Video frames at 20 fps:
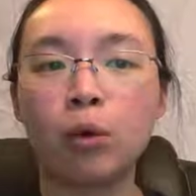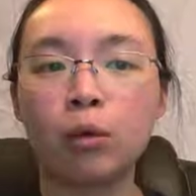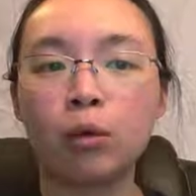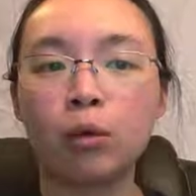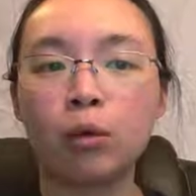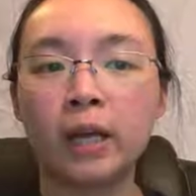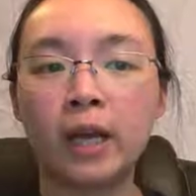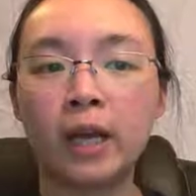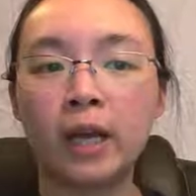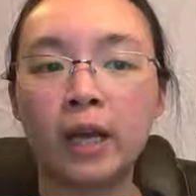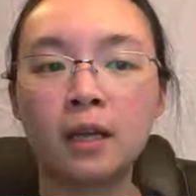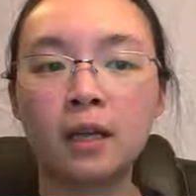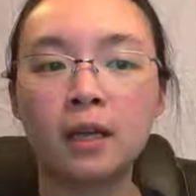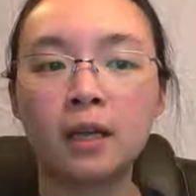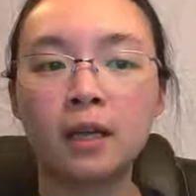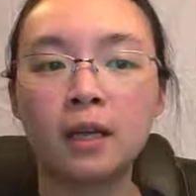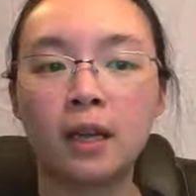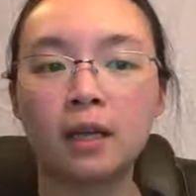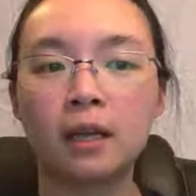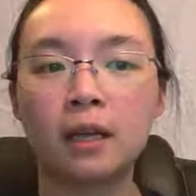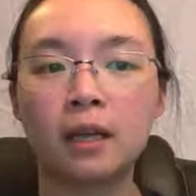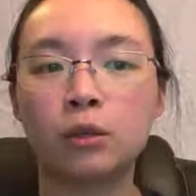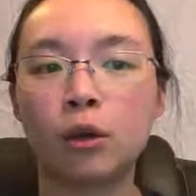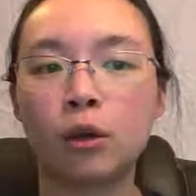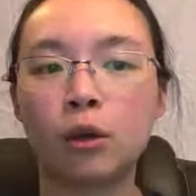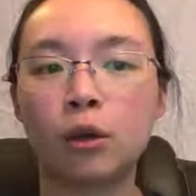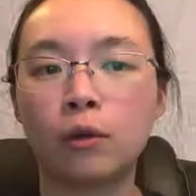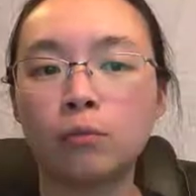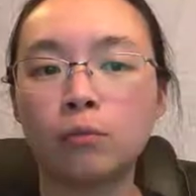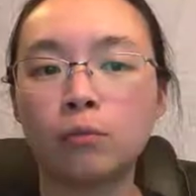head and a
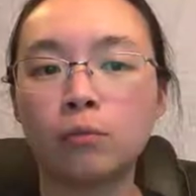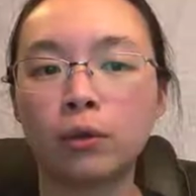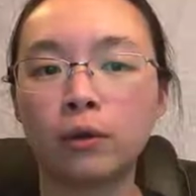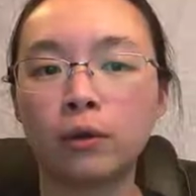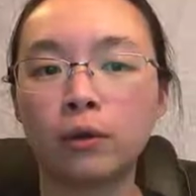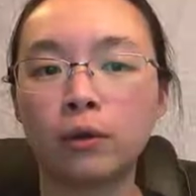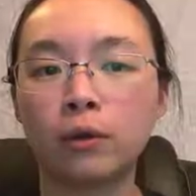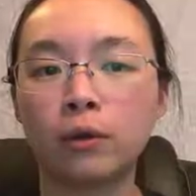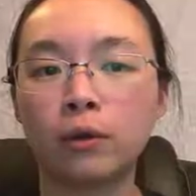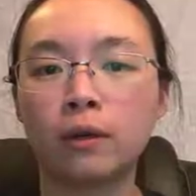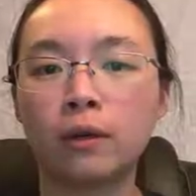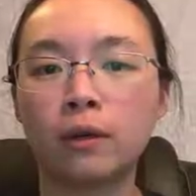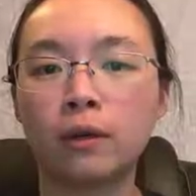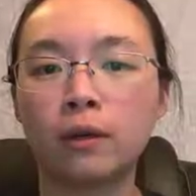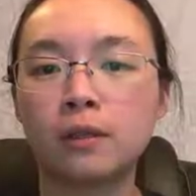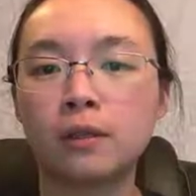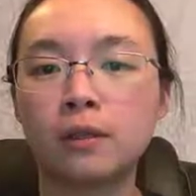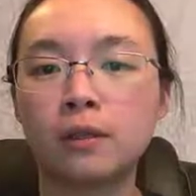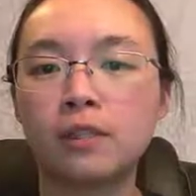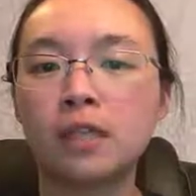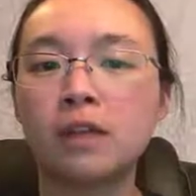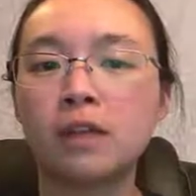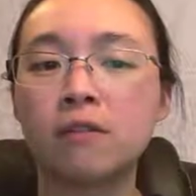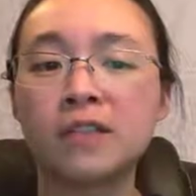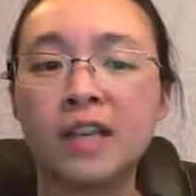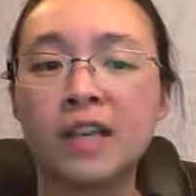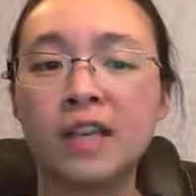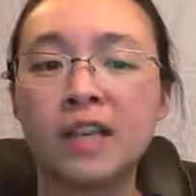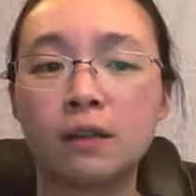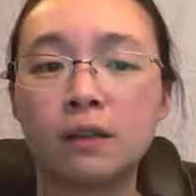non-polar set of
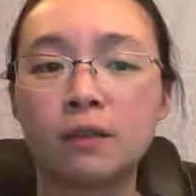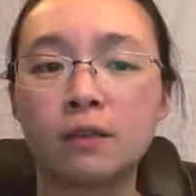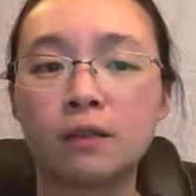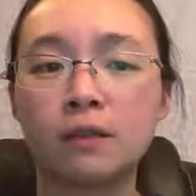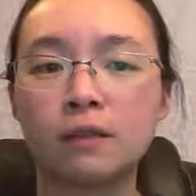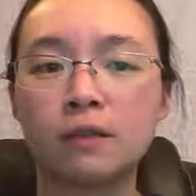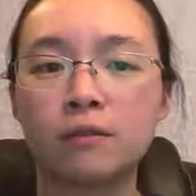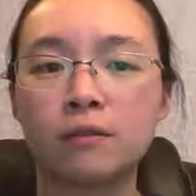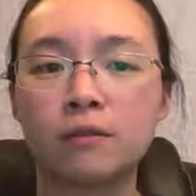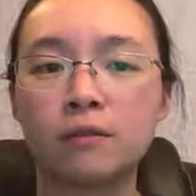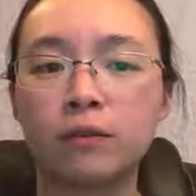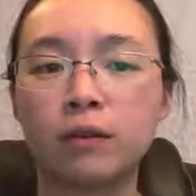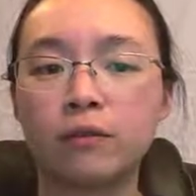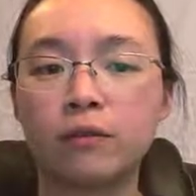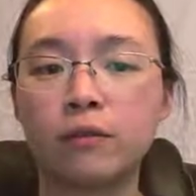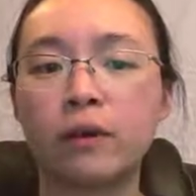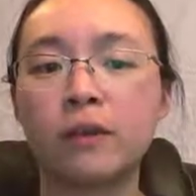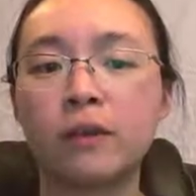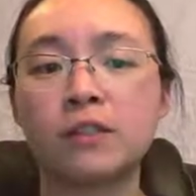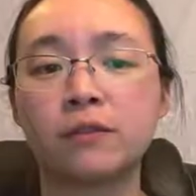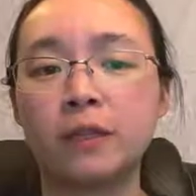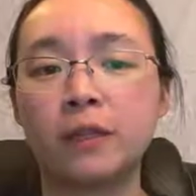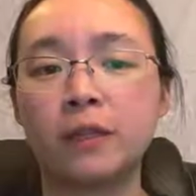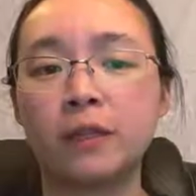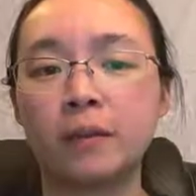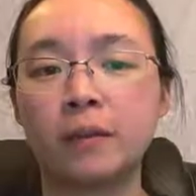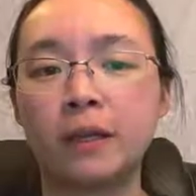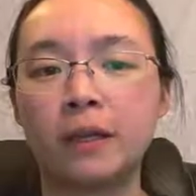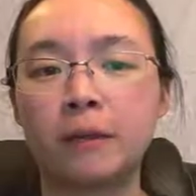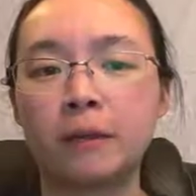tails for a
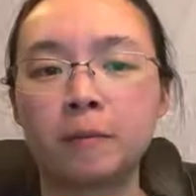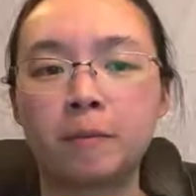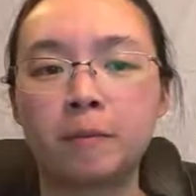phospholipid.